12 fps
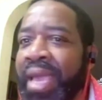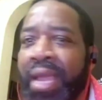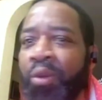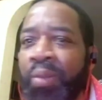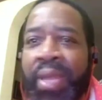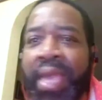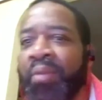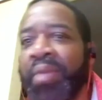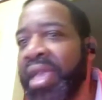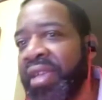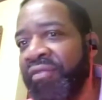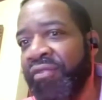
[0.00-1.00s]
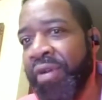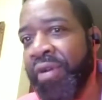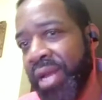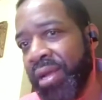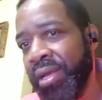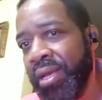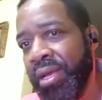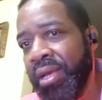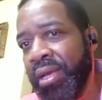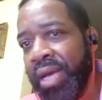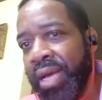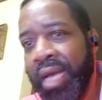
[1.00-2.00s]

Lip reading: I don't plan to be here for it. Yeah.